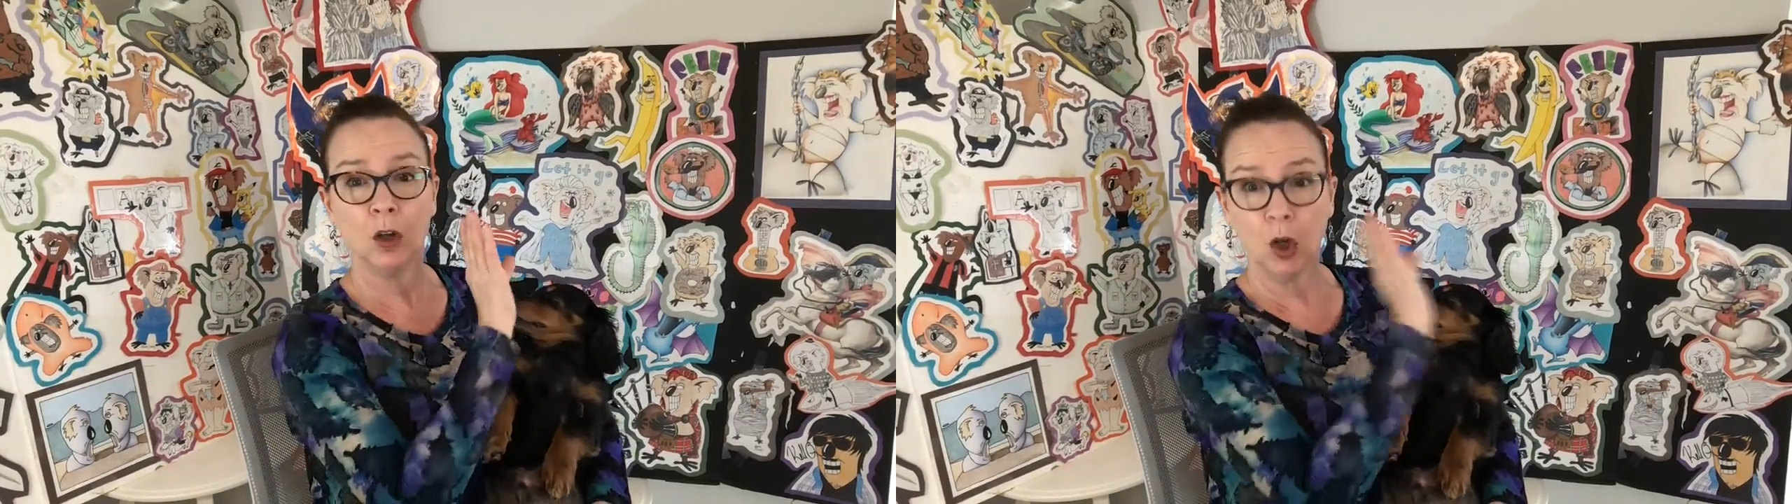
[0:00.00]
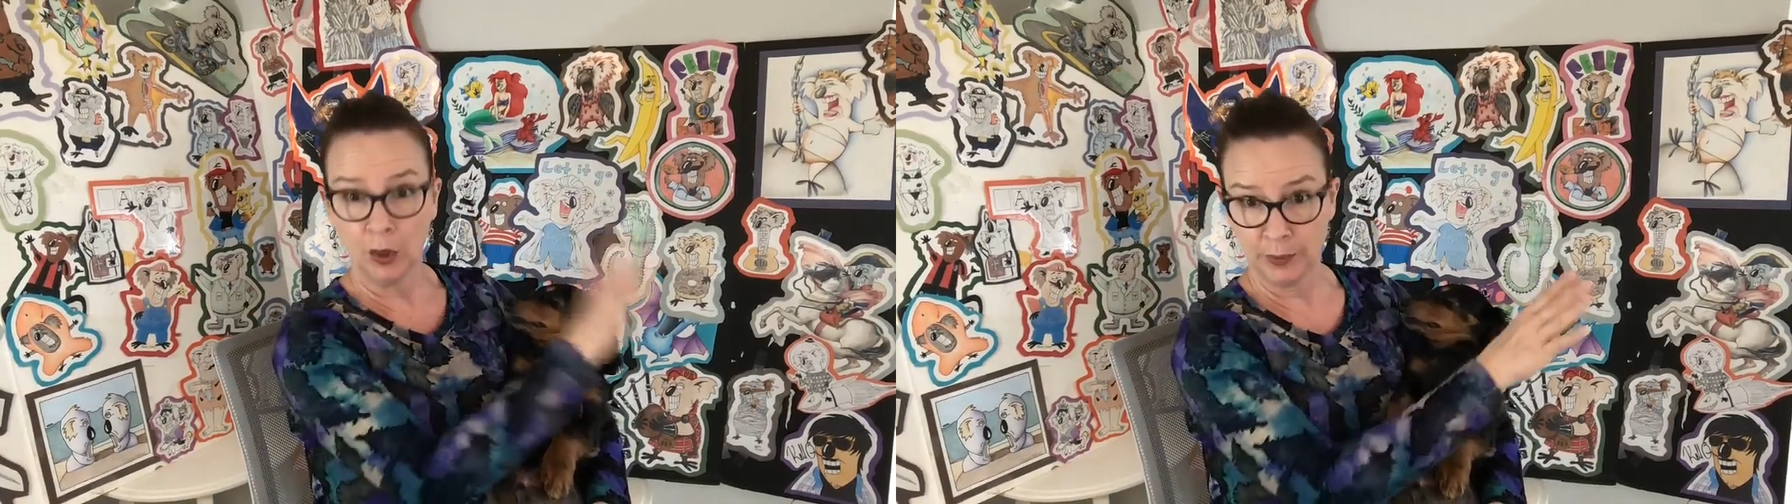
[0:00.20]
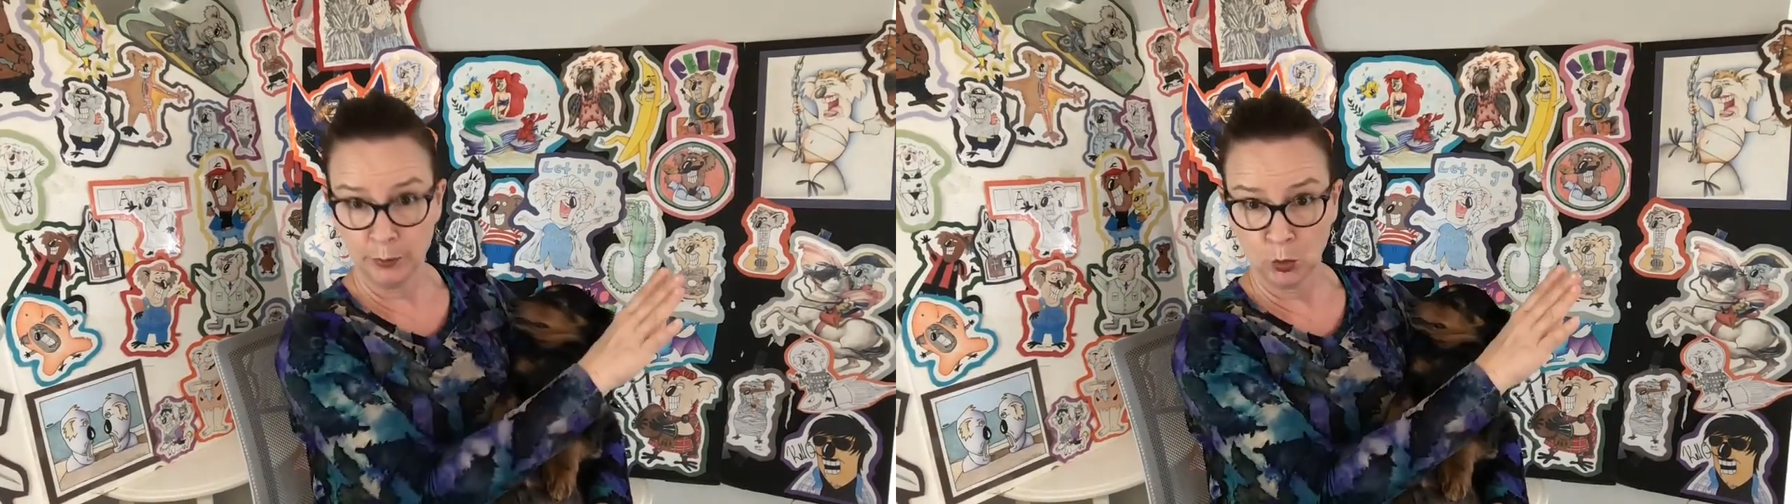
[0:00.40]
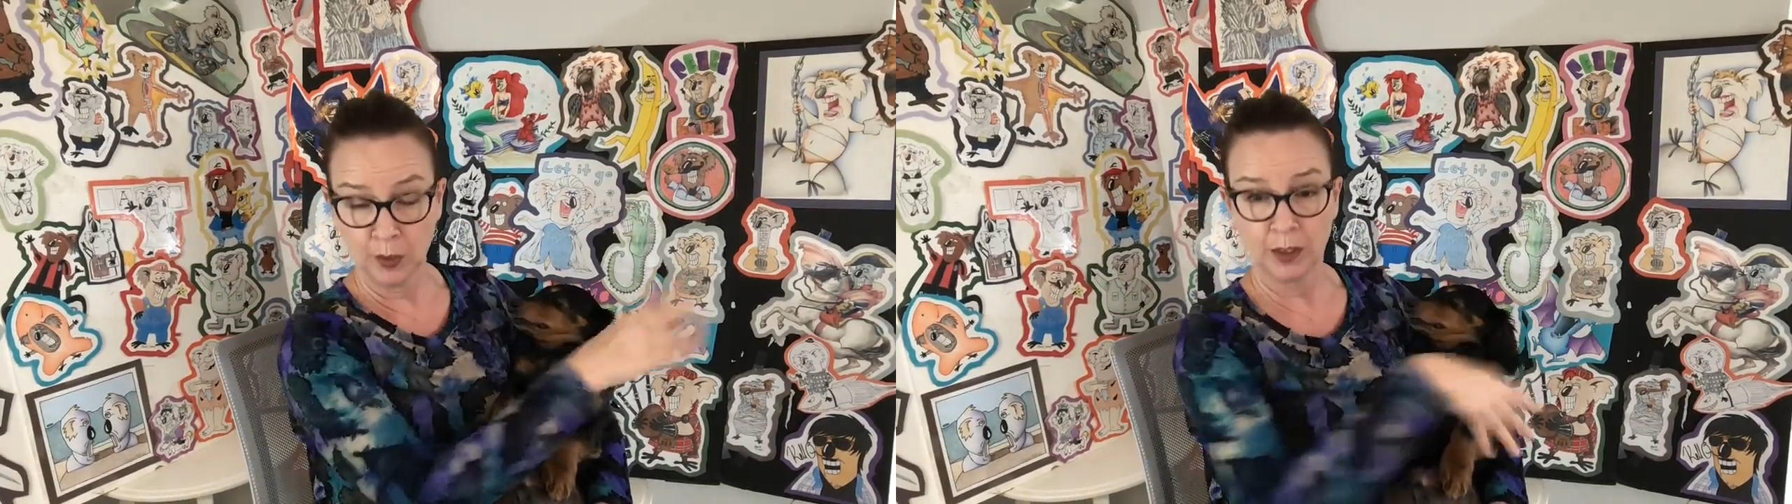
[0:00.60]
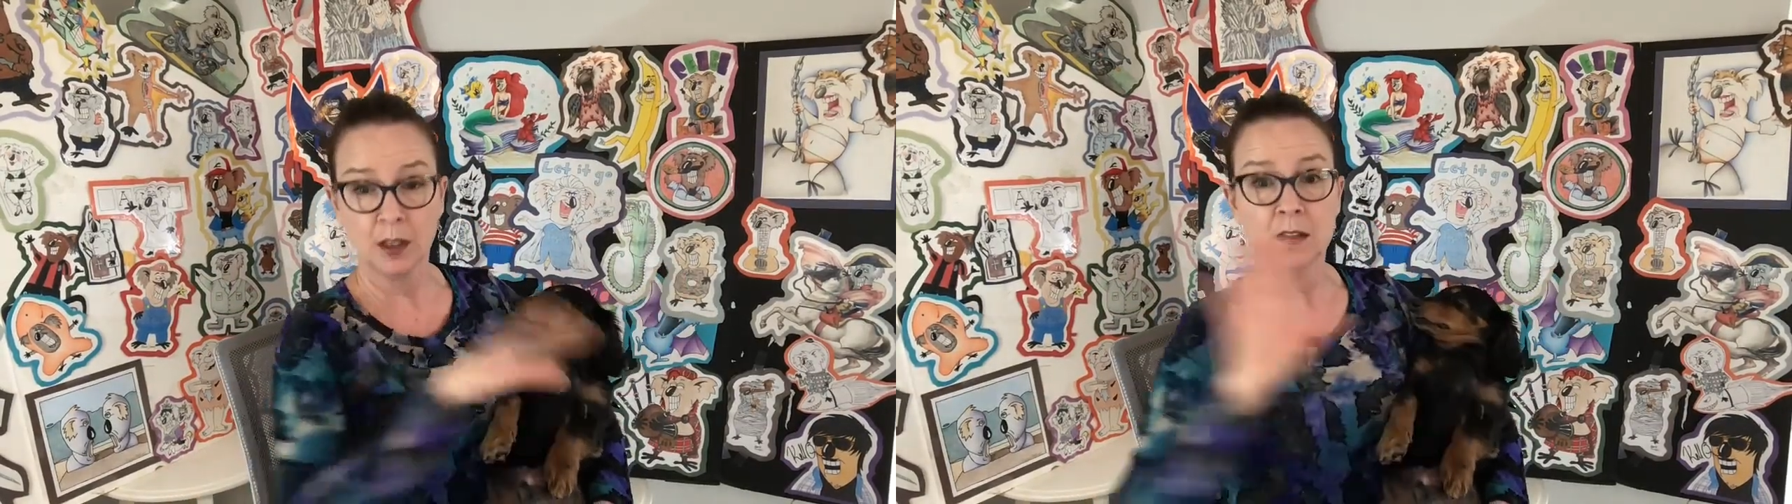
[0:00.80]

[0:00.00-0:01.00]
on the board